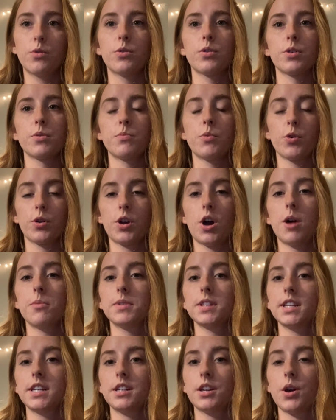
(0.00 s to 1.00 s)
or more
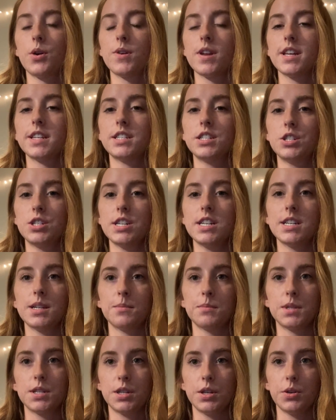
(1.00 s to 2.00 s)
commonly known as
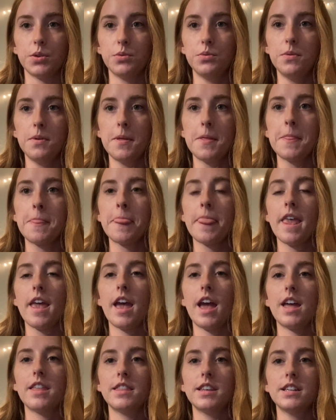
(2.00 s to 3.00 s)
GM2.
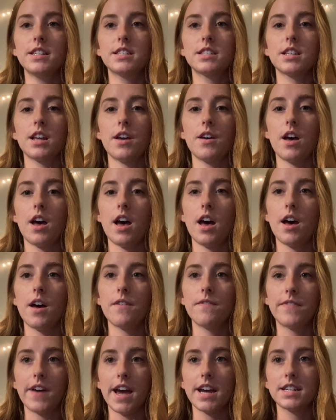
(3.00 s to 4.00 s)
And this
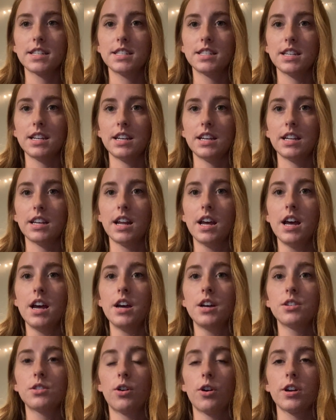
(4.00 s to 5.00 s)
vaccine
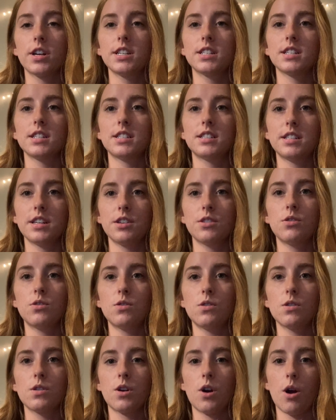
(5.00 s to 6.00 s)
targets a
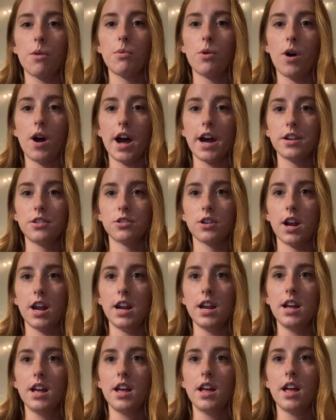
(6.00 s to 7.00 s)
single
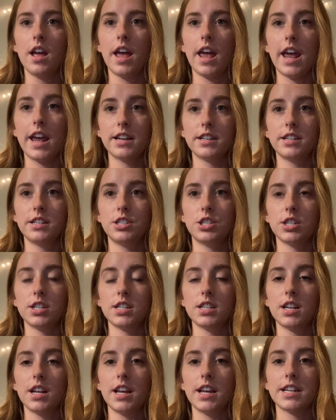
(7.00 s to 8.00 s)
carbohydrate
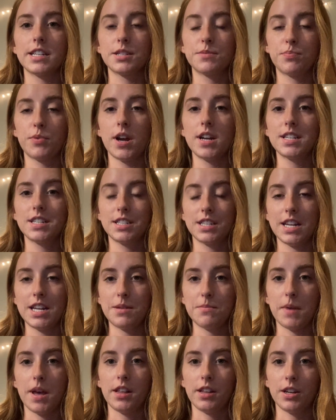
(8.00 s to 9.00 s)
antigen expressed
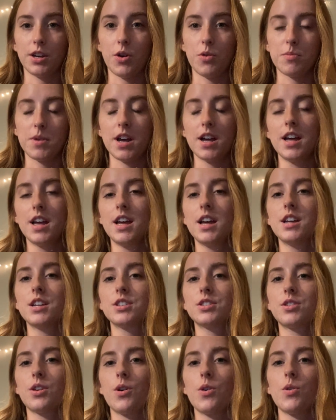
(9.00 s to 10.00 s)
in melanoma.
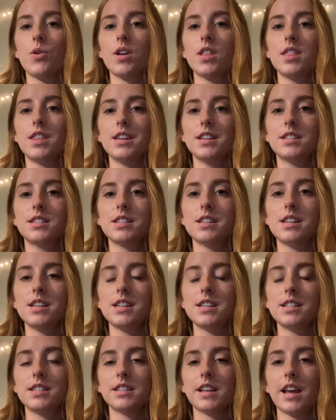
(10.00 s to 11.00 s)
So this
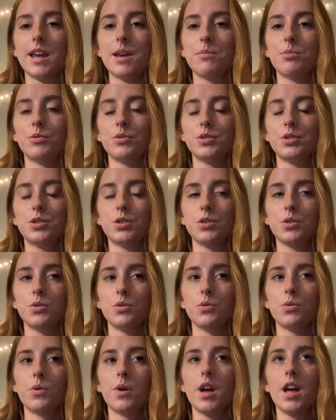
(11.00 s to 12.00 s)
is able
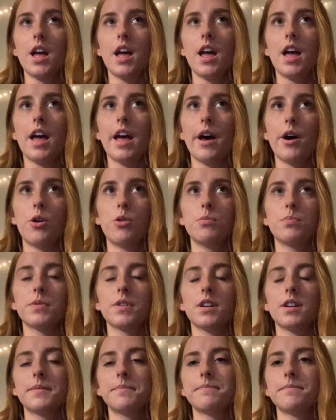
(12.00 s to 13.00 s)
to help
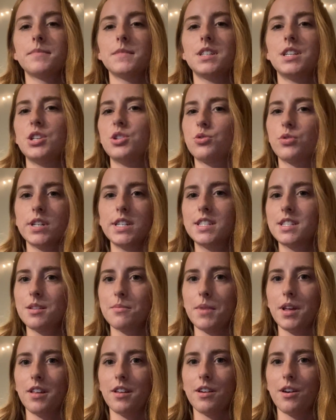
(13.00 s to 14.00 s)
decrease the
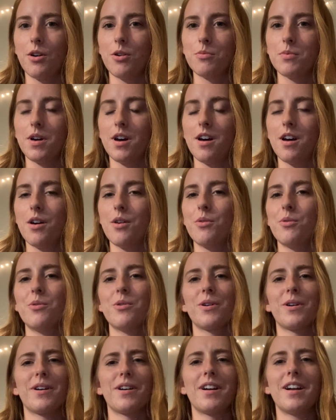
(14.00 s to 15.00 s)
melanoma,
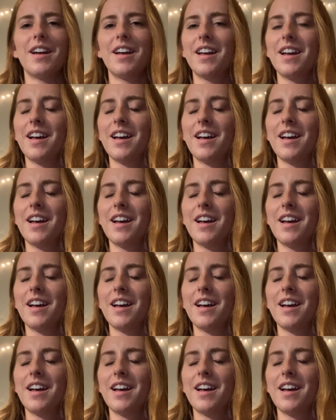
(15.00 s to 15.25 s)
or